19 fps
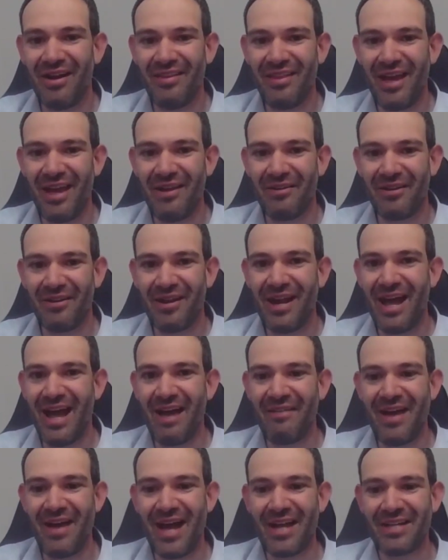they are going to
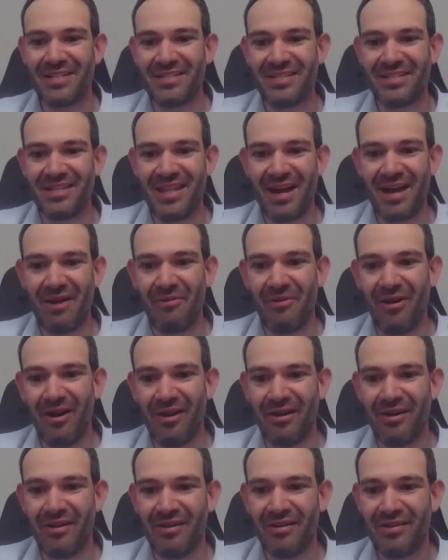have access to that
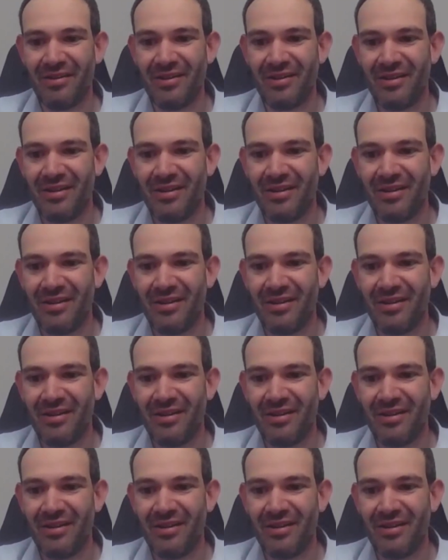water.